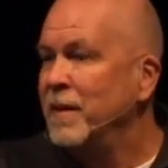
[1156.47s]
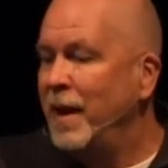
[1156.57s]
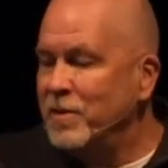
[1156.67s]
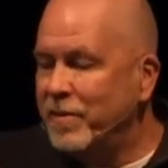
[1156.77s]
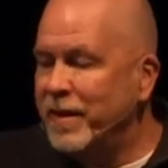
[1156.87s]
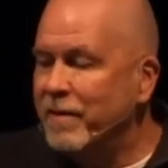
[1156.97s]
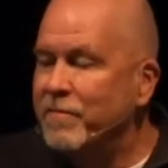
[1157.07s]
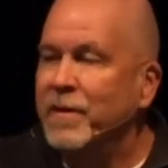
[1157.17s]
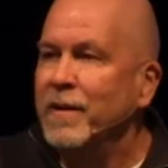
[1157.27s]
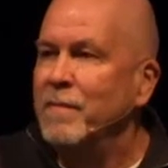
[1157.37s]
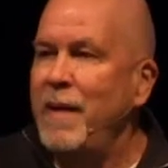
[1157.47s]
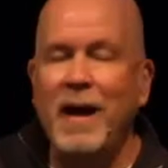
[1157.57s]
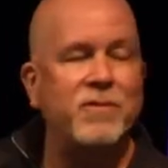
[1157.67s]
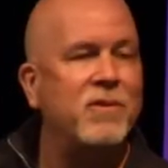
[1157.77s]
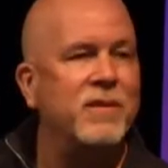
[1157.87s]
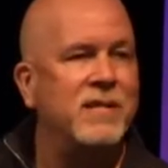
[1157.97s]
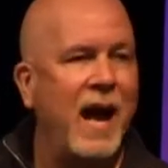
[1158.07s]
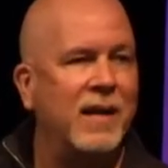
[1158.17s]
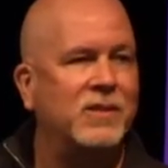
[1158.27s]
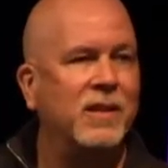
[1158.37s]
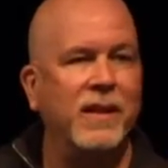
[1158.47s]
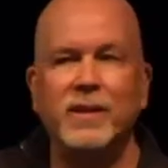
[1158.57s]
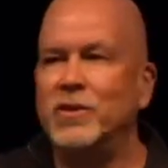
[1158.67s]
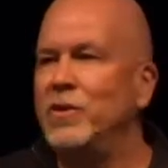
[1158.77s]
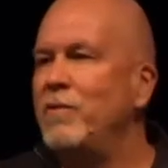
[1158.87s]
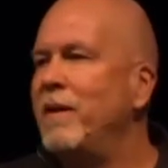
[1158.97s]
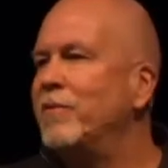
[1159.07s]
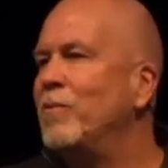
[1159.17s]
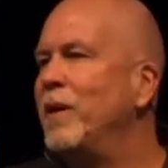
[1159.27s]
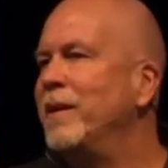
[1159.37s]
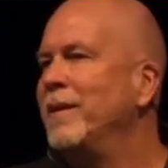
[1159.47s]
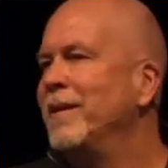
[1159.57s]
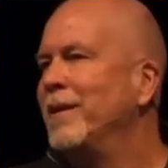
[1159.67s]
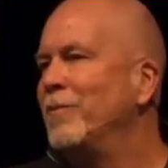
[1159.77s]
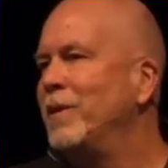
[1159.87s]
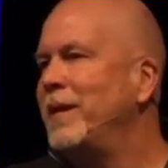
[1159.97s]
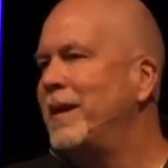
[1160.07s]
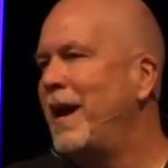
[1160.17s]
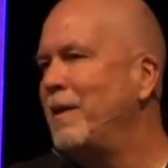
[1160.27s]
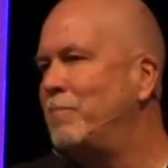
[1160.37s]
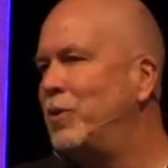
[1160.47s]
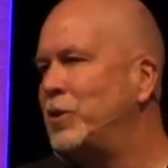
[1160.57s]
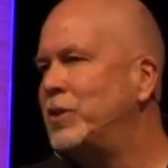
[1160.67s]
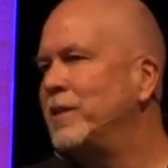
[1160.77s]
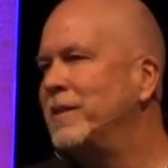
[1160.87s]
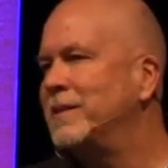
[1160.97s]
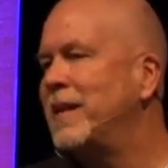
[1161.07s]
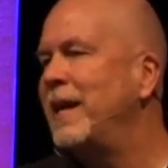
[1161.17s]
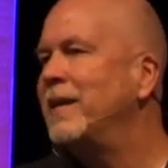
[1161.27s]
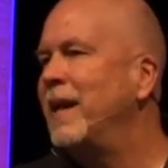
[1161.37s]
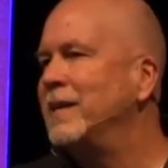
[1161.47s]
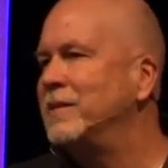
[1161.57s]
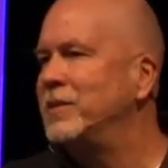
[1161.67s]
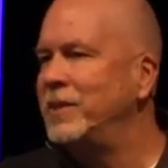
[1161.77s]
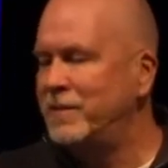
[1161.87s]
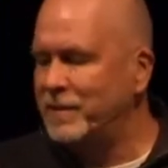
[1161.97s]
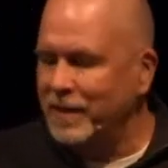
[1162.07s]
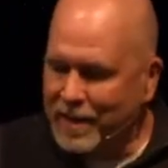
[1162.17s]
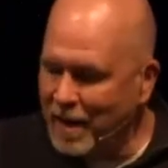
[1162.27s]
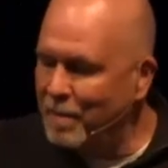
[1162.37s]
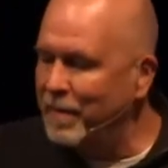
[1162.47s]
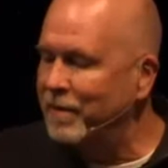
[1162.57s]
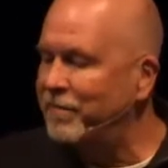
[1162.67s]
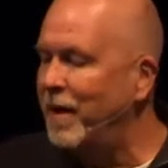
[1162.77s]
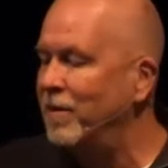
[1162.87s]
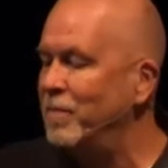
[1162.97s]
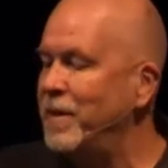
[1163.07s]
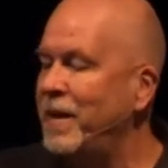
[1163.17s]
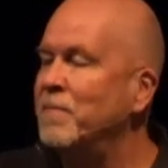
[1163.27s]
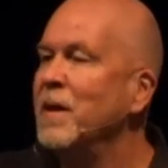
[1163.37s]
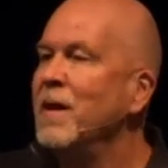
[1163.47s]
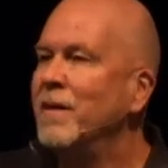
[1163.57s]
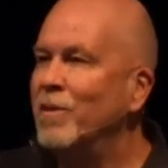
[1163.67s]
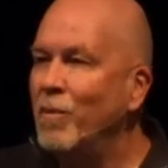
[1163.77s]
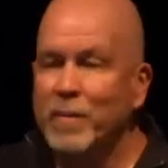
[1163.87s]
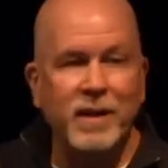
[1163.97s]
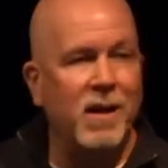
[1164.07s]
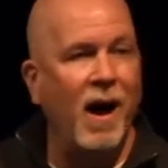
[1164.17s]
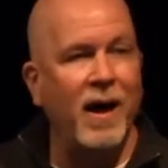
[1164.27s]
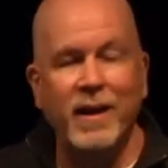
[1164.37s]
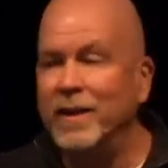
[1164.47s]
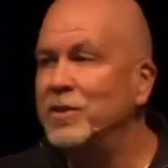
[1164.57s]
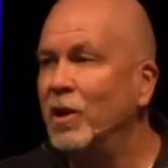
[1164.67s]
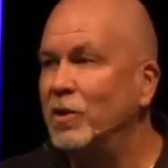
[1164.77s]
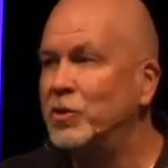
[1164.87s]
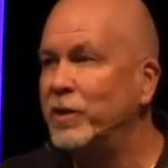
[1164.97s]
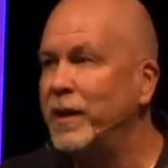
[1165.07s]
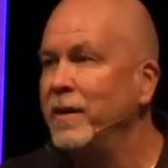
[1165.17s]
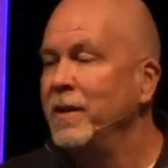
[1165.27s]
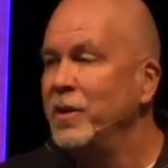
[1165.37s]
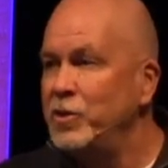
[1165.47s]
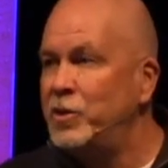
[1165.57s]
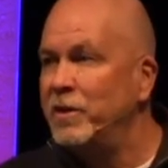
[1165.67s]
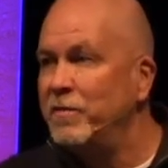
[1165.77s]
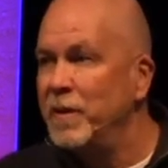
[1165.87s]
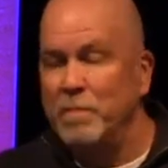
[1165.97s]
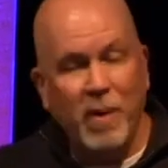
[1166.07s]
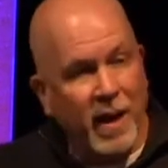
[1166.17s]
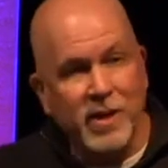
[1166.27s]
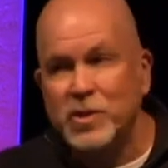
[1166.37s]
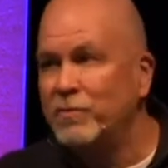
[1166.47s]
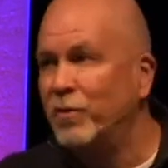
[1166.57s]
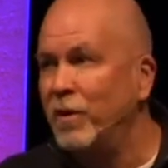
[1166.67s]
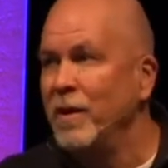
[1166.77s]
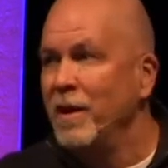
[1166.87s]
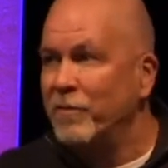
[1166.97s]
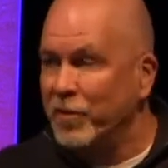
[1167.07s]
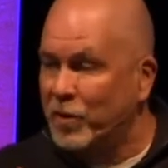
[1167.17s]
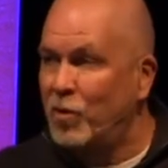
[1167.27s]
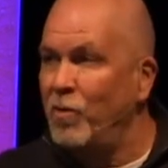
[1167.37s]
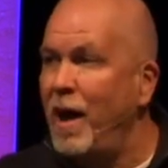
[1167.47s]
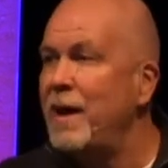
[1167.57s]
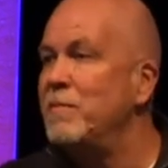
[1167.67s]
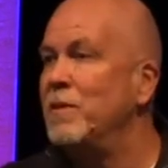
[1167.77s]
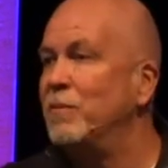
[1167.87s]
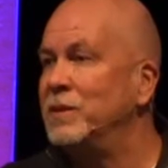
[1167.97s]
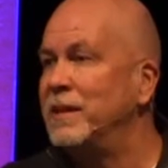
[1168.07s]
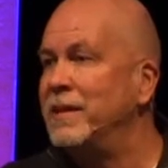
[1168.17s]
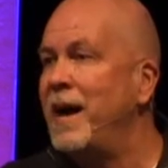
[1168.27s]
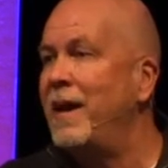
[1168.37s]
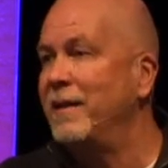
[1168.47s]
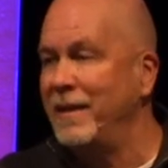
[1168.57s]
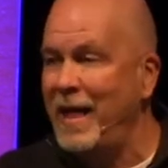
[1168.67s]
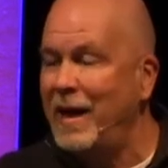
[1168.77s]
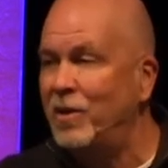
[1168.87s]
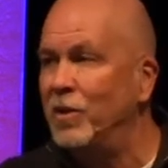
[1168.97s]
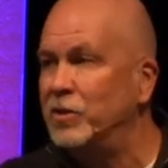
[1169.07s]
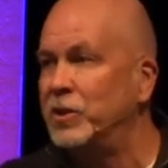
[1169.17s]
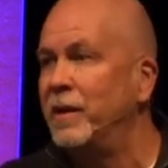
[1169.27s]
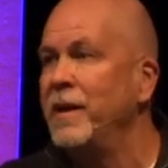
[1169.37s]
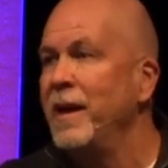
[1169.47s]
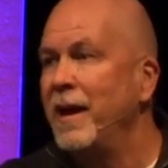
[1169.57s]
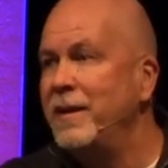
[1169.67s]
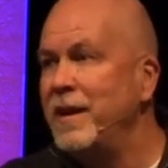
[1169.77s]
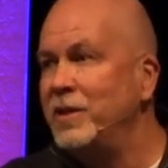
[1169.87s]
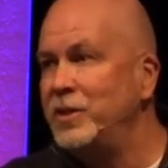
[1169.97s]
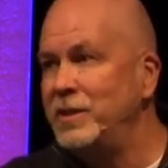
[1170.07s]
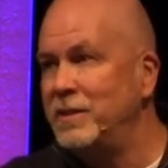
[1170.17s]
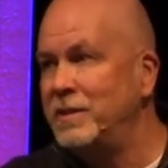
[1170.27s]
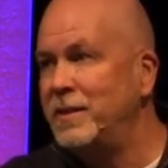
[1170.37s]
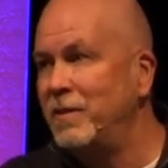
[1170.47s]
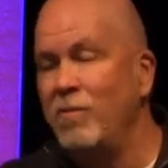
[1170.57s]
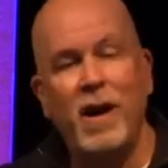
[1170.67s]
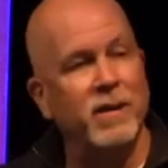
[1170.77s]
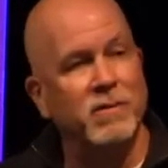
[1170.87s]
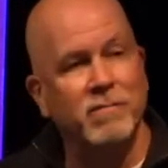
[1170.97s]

And you think of Matthew, the tax collector, who everyone really kind of pushed to the sidelines, and Jesus said, Come and follow me. The woman caught in adultery, who should have been punished for, for the crime that was in that, in that culture. And yet Jesus said, What?